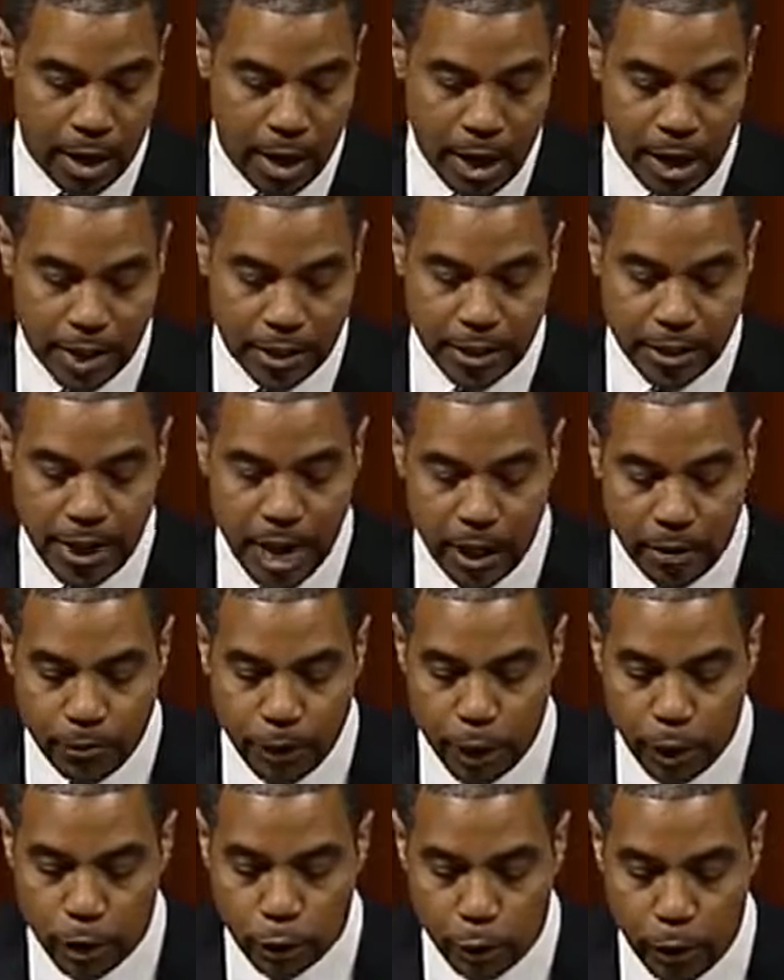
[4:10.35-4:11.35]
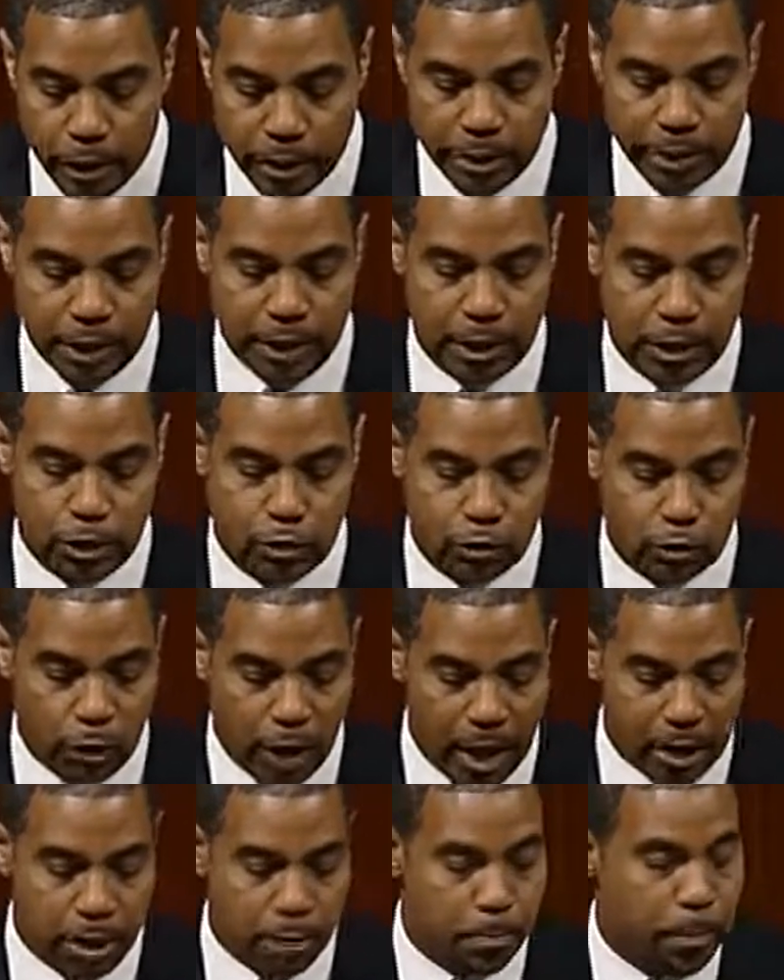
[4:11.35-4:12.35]
Instead of decreasing
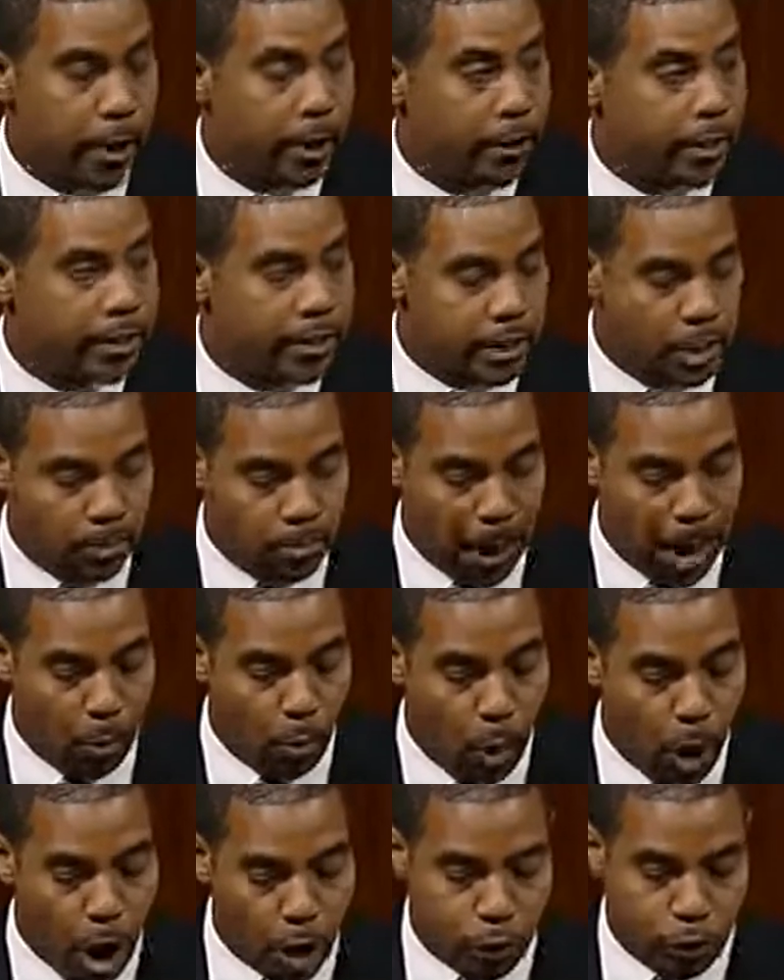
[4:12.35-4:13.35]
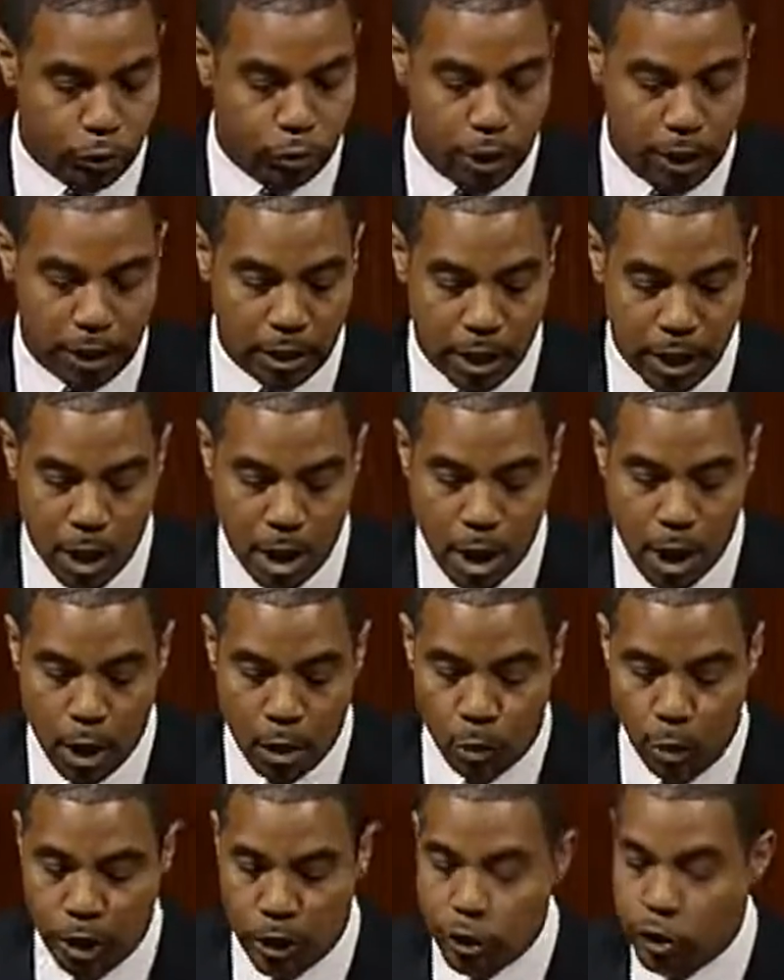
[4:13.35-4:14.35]
transparency by Wall Street,
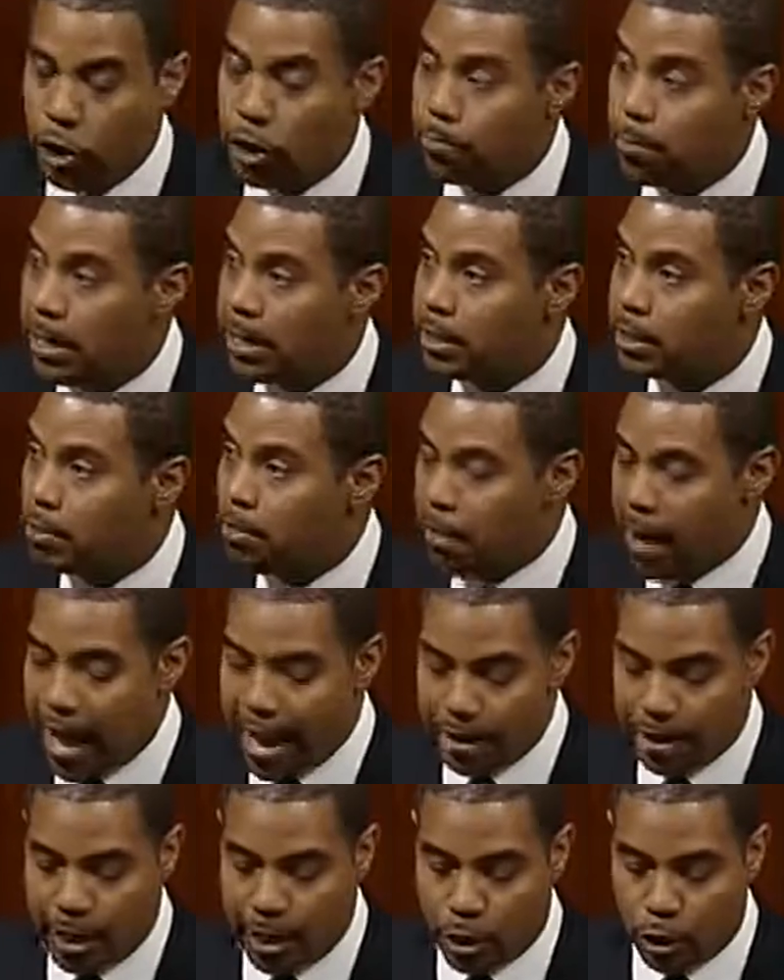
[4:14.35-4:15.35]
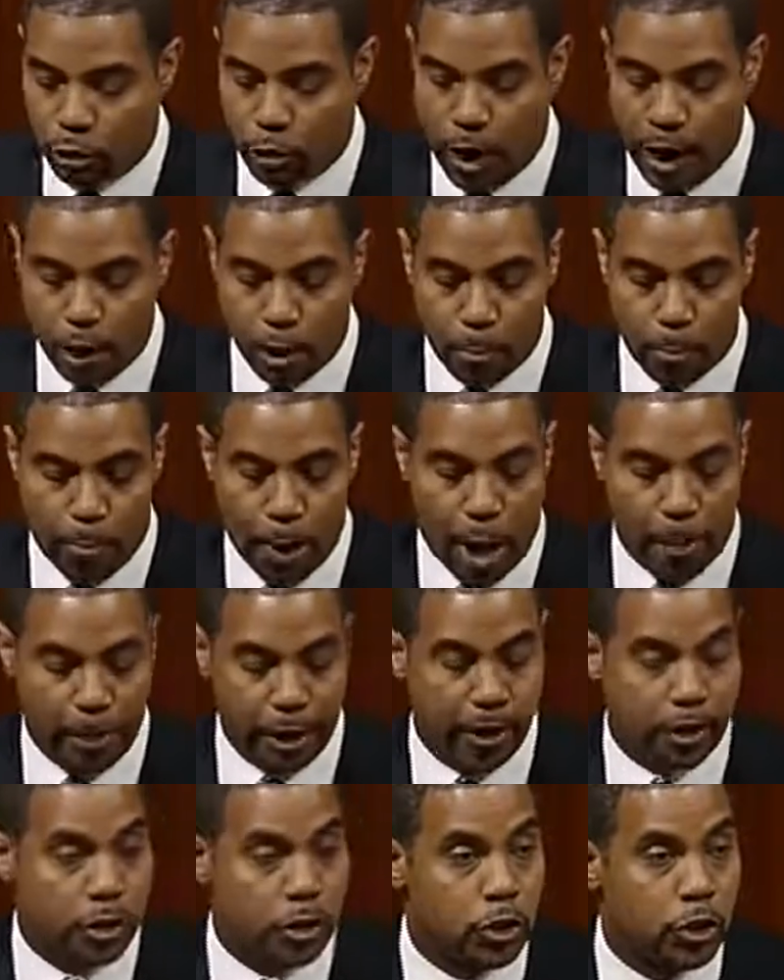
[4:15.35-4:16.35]
we should be demanding greater
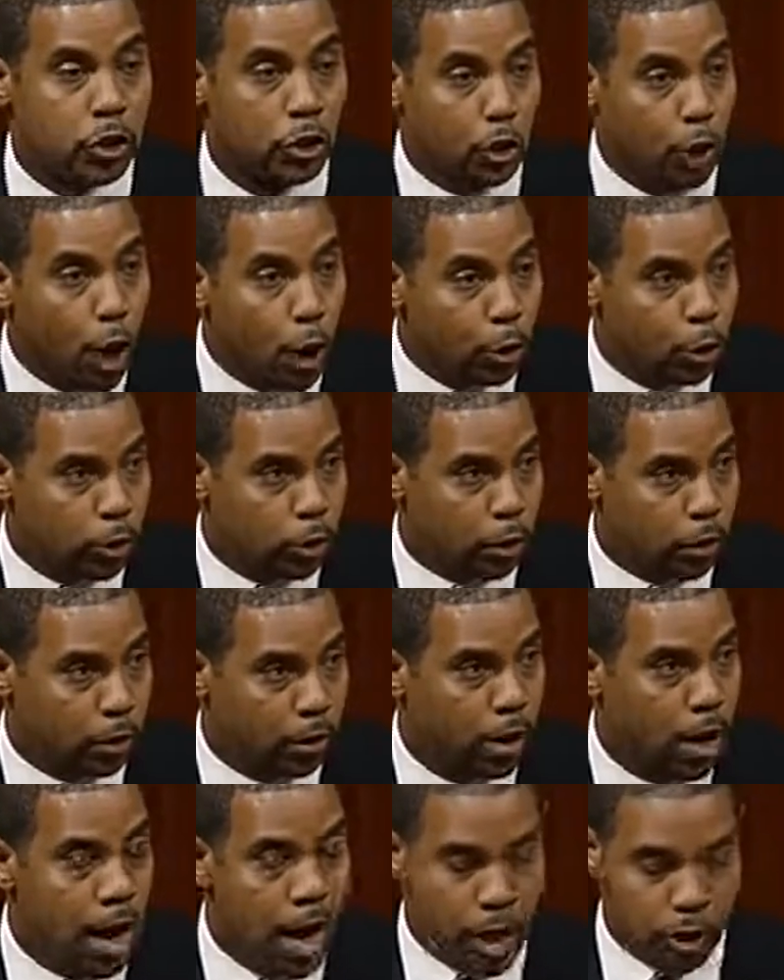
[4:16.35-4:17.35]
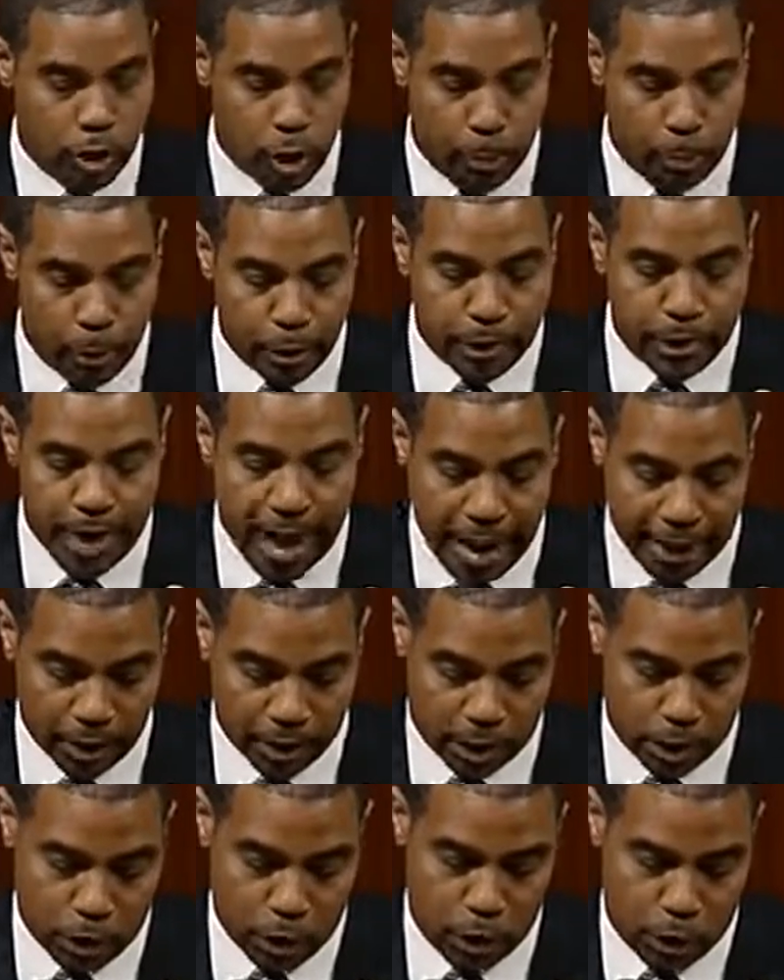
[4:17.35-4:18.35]
public disclosure to
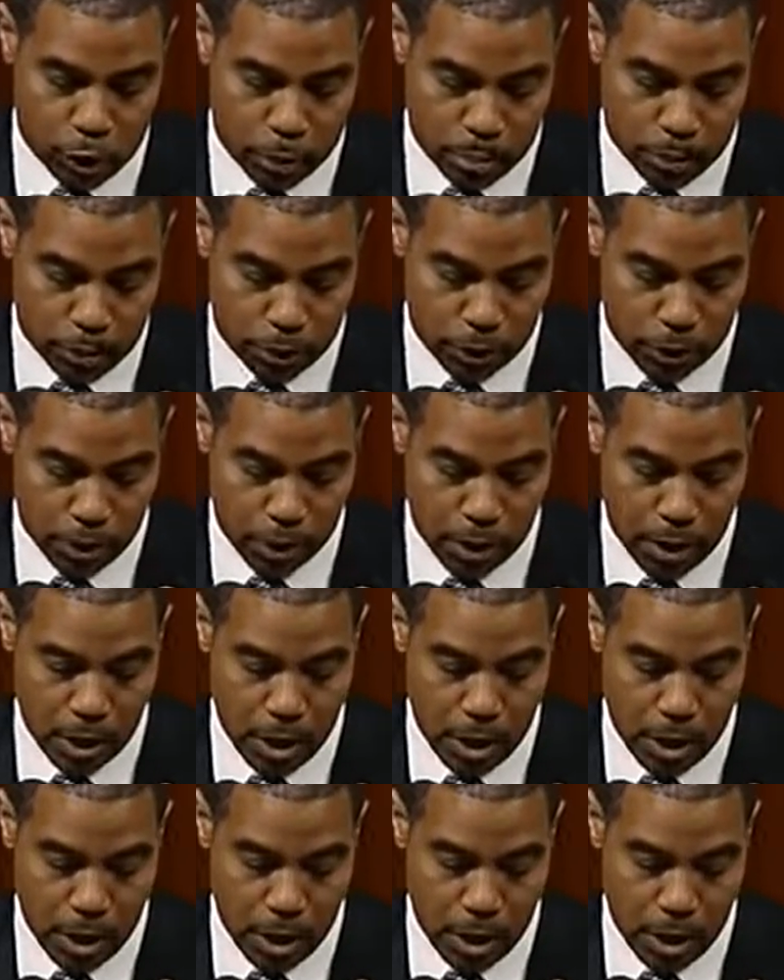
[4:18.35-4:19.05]
protect consumers.